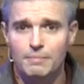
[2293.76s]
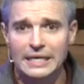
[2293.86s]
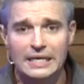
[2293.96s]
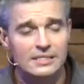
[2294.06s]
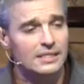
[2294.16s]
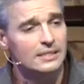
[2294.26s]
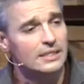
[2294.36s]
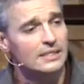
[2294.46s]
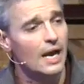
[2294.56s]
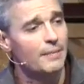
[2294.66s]
because the,
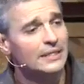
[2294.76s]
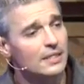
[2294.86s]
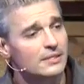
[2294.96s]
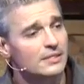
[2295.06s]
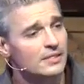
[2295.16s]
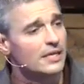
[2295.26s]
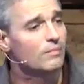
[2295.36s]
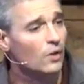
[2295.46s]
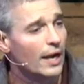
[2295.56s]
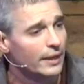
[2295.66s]
the timing doesn't
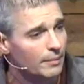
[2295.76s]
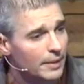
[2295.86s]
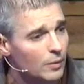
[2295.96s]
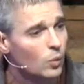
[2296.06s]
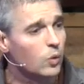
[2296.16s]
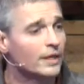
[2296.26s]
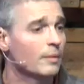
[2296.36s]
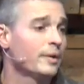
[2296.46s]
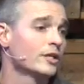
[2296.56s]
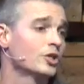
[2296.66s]
seem right. I mean, it wouldn't
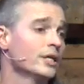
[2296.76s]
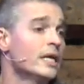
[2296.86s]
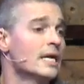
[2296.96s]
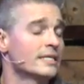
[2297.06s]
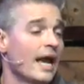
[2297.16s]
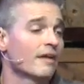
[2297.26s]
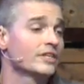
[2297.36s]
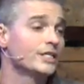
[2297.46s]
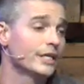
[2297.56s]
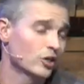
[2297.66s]
have been good to have a
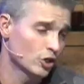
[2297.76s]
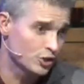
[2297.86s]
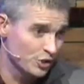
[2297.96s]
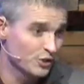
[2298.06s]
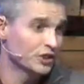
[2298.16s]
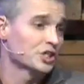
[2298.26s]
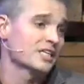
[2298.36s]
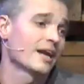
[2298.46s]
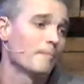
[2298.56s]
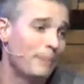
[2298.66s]
year or two to
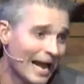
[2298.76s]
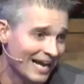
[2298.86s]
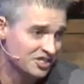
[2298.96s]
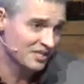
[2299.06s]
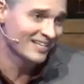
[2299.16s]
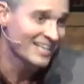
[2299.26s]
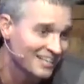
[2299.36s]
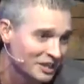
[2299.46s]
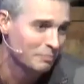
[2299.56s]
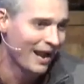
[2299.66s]
just kind of bask in the
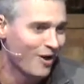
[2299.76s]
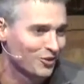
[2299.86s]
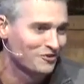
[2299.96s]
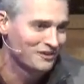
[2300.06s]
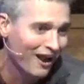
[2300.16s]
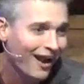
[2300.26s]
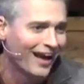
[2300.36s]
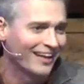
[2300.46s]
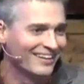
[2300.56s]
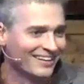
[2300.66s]
healing power of
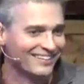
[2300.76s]
God.